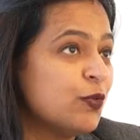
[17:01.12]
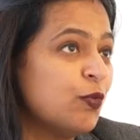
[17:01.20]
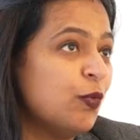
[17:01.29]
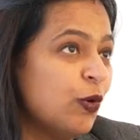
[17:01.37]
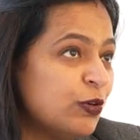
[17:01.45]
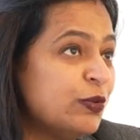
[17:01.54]
who
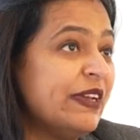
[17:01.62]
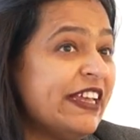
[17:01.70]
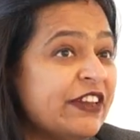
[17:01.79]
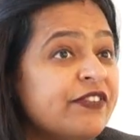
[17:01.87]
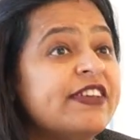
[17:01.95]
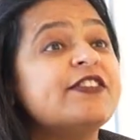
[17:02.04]
want to
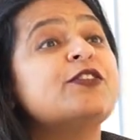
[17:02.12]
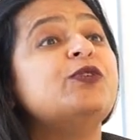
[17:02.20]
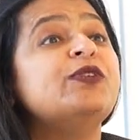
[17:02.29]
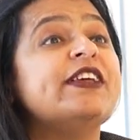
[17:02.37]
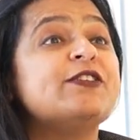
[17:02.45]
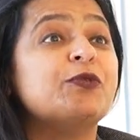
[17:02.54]
invest
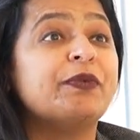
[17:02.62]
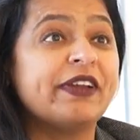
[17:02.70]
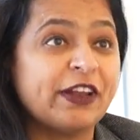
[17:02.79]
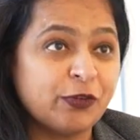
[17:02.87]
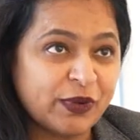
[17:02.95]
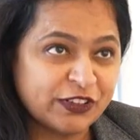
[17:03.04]
through their
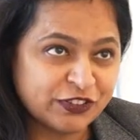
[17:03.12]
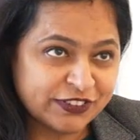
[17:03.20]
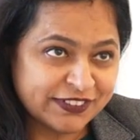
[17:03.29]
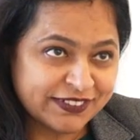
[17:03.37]
superannuation.